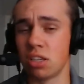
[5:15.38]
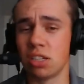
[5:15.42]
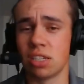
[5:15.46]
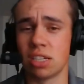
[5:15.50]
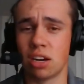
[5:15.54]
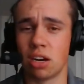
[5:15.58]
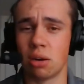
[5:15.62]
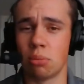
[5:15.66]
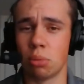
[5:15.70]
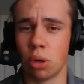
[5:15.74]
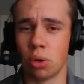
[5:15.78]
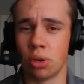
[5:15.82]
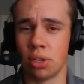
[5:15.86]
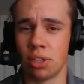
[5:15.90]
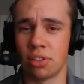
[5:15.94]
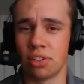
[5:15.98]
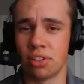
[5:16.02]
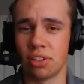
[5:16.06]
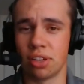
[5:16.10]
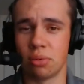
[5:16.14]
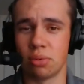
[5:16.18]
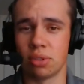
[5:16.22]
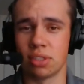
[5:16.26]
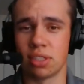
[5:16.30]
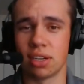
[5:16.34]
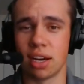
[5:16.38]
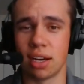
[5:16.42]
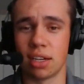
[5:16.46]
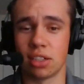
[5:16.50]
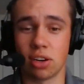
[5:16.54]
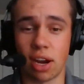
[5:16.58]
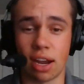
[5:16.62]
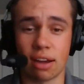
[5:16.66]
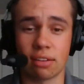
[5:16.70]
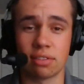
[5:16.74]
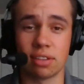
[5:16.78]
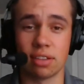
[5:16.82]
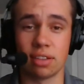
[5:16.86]
unceremoniously was not
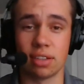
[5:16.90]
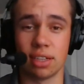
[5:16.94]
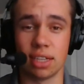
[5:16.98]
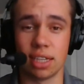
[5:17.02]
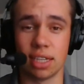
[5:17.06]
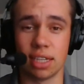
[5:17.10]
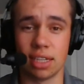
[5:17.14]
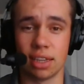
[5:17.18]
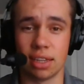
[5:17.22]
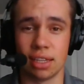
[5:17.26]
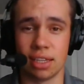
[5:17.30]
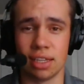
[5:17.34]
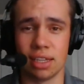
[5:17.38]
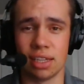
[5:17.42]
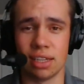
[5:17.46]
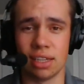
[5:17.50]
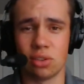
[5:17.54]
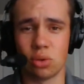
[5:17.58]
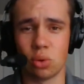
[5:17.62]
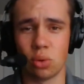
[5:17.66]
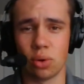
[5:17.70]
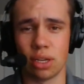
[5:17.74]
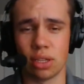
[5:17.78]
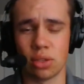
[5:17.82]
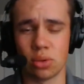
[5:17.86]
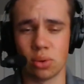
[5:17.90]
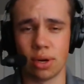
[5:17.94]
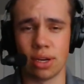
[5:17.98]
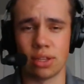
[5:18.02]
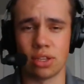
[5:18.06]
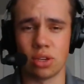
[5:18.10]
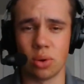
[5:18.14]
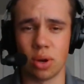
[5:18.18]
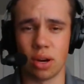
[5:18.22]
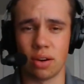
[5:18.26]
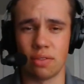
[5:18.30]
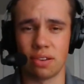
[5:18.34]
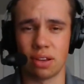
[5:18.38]
drafted in the
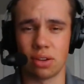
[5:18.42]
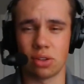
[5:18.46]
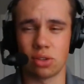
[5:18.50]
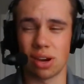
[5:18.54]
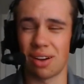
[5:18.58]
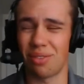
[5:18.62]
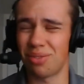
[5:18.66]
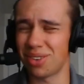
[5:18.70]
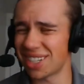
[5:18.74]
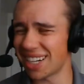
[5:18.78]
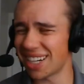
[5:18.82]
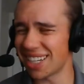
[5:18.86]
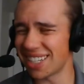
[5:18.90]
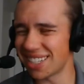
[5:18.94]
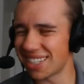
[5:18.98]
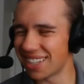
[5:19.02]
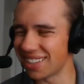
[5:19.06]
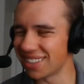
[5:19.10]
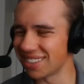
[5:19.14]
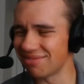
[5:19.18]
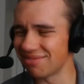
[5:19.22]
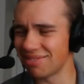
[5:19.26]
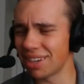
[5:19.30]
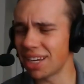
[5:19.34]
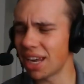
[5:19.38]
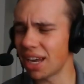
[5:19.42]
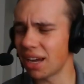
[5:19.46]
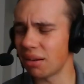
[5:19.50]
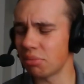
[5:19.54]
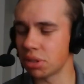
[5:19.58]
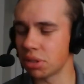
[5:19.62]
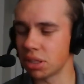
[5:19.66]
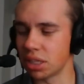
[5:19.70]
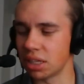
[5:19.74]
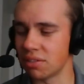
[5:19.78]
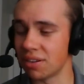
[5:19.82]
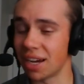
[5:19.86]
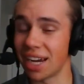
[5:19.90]
2022 NFL draft, which I still
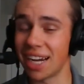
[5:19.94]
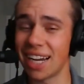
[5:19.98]
can't believe.